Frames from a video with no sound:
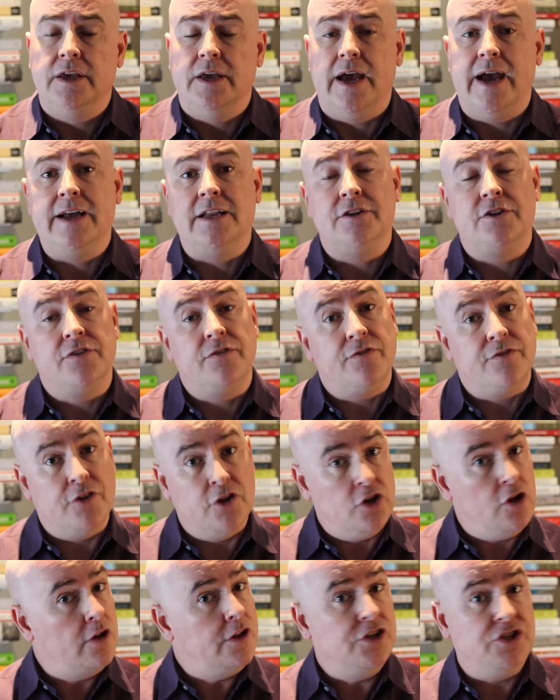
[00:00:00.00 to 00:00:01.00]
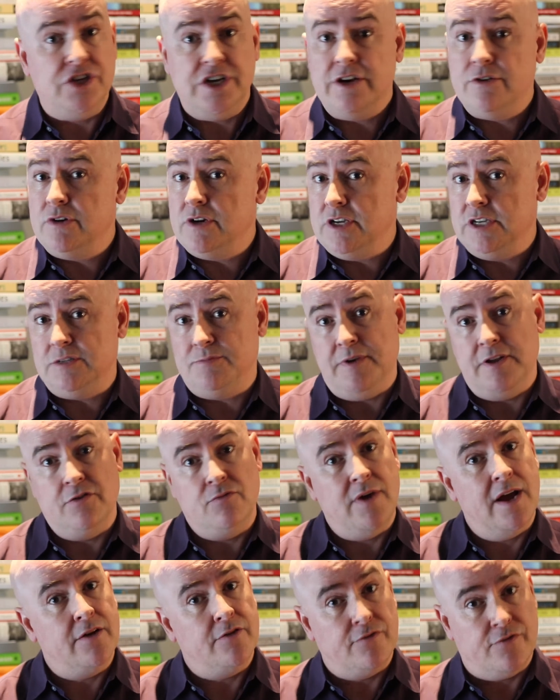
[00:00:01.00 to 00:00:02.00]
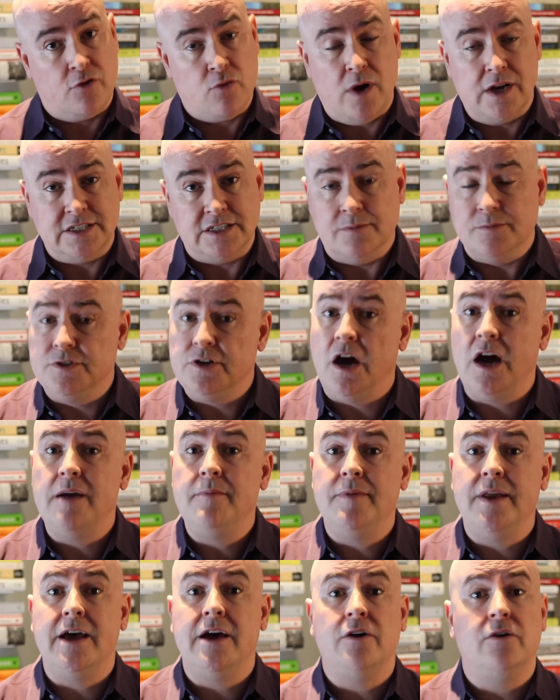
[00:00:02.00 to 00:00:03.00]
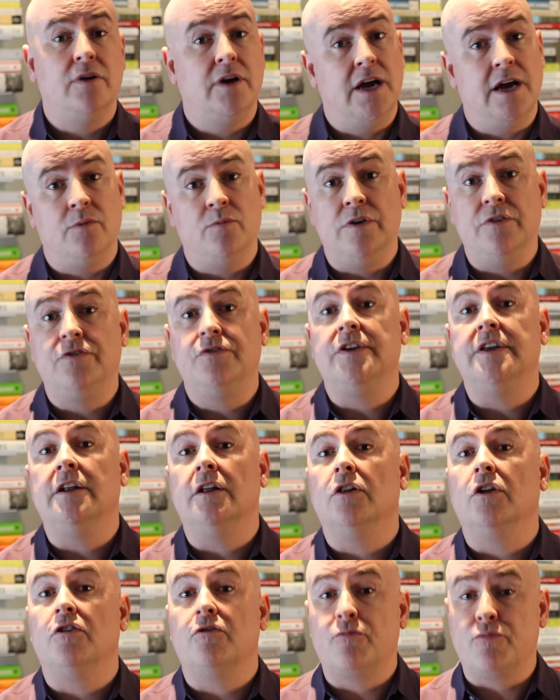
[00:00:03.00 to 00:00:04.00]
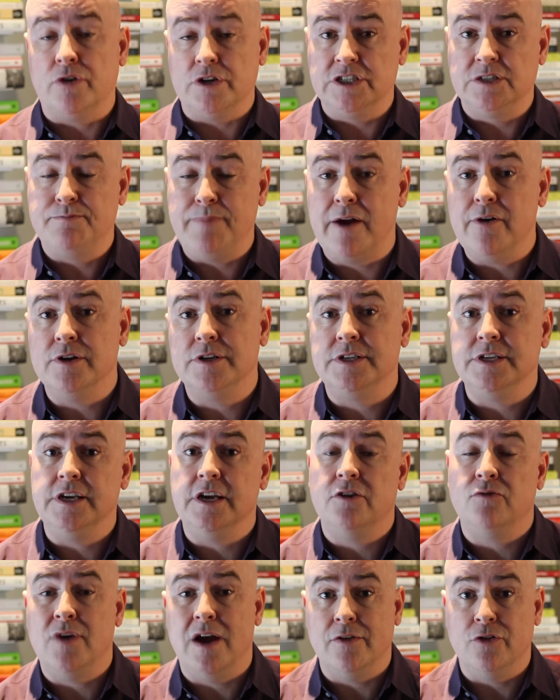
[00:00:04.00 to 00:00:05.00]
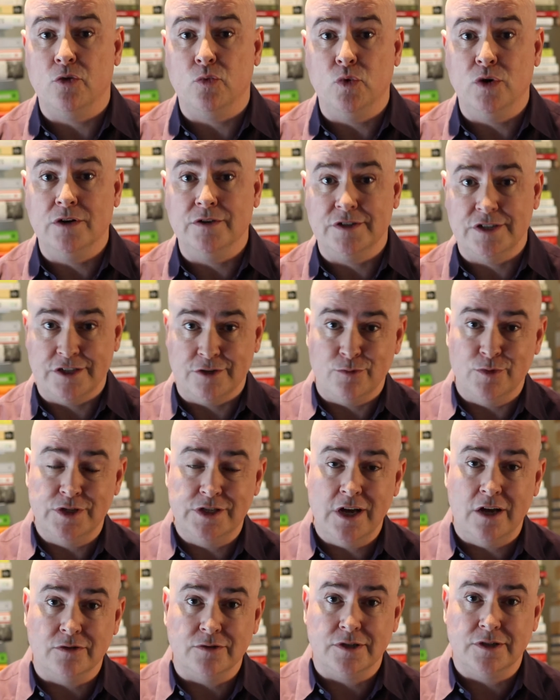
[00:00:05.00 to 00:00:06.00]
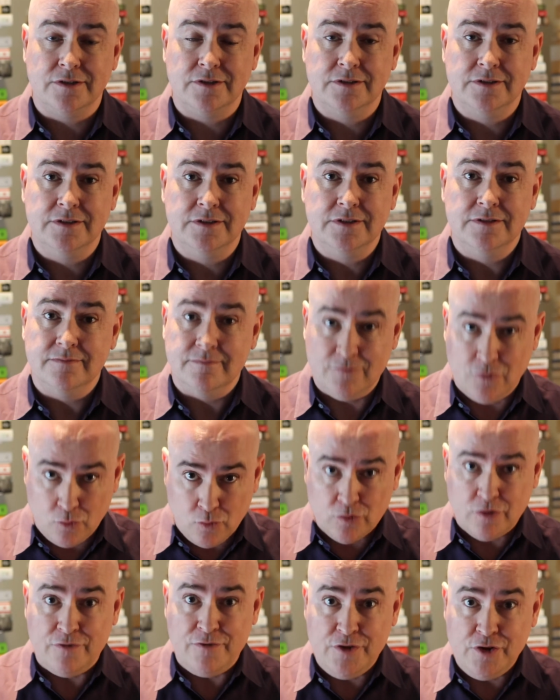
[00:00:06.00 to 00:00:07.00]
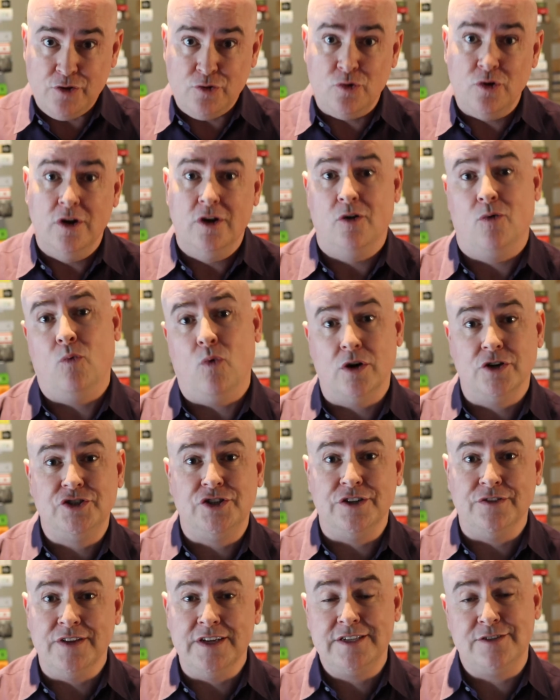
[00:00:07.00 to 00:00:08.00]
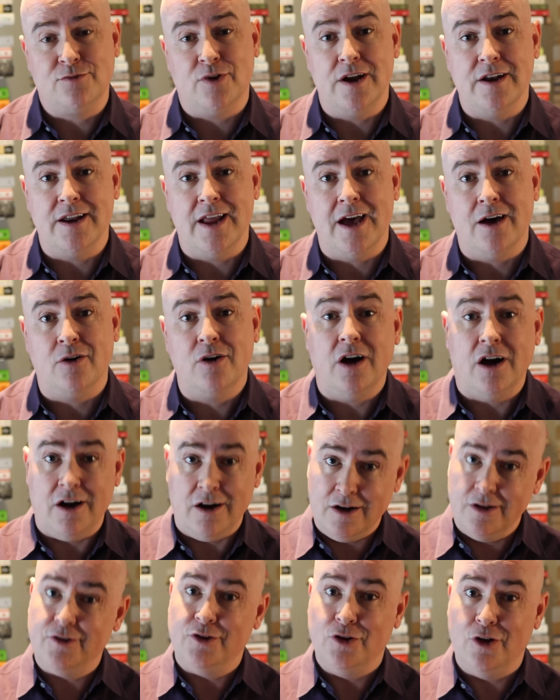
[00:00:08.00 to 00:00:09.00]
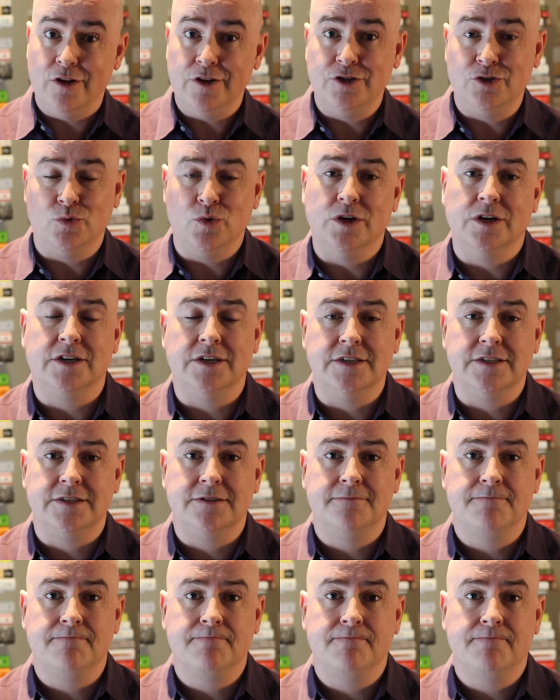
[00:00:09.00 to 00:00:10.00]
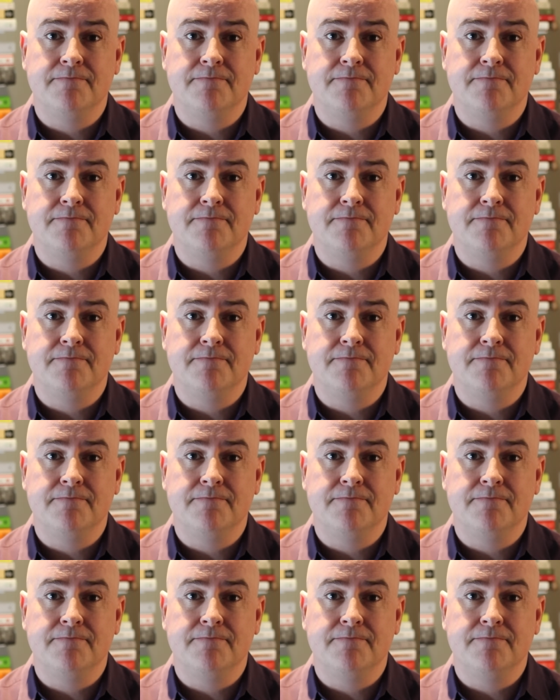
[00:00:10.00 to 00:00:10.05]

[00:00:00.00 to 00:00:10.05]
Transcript: And the knowledge era has been around for quite some time now, and we've seen a lot of prosperity around the world as a result. All of you watching this right now are knowledge workers.